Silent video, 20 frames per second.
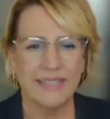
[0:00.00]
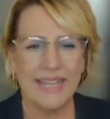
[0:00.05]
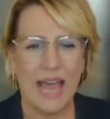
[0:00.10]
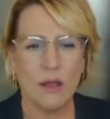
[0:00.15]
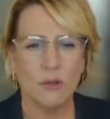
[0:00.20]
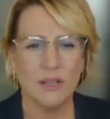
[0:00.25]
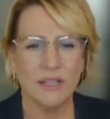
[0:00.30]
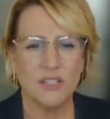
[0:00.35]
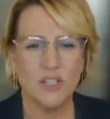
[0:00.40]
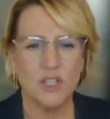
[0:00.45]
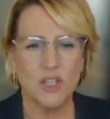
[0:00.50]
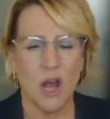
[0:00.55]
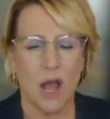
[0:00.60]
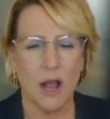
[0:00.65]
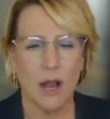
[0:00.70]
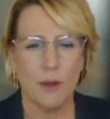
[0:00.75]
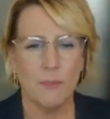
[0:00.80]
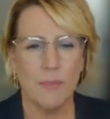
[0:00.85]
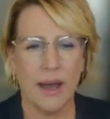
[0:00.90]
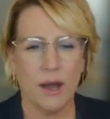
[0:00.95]
now let's
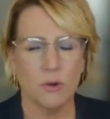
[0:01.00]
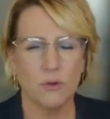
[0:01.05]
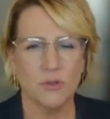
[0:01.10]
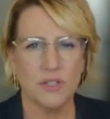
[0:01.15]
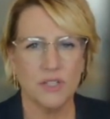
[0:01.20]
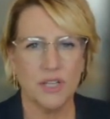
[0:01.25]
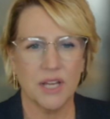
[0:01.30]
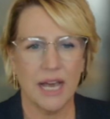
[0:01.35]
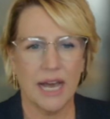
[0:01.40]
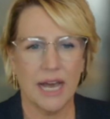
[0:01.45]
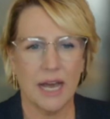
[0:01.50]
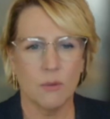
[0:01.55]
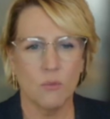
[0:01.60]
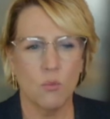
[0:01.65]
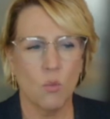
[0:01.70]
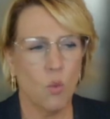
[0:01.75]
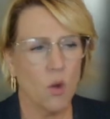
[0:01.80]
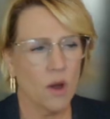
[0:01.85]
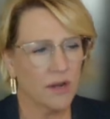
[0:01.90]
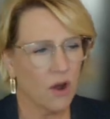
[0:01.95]
talk about
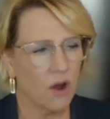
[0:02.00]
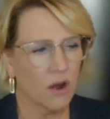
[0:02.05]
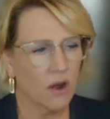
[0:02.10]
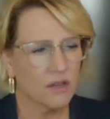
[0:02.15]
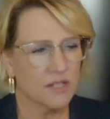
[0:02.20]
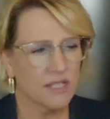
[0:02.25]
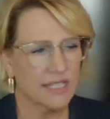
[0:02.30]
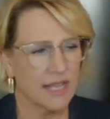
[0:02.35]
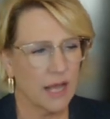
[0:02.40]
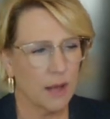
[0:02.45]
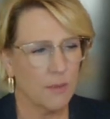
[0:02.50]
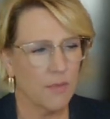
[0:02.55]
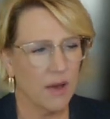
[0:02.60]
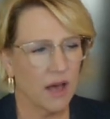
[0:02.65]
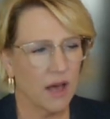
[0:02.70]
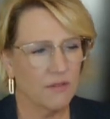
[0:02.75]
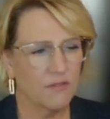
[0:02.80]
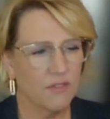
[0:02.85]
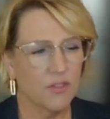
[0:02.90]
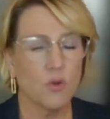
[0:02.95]
um, what are some
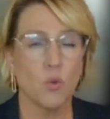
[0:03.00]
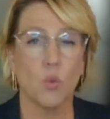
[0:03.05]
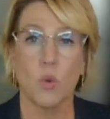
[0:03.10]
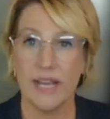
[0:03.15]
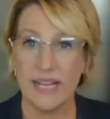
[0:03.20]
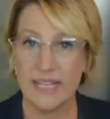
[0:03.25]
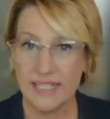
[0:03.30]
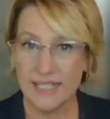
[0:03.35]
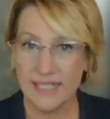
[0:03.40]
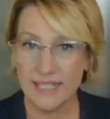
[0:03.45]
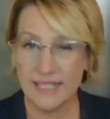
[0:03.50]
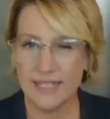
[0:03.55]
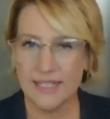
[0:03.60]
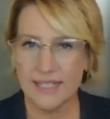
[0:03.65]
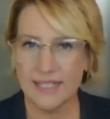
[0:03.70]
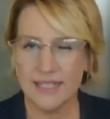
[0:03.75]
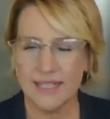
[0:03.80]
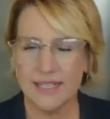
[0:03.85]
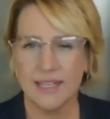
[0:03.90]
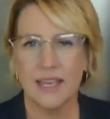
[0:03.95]
of the
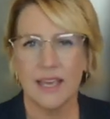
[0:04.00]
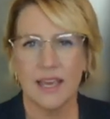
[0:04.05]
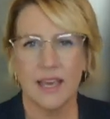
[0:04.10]
risks.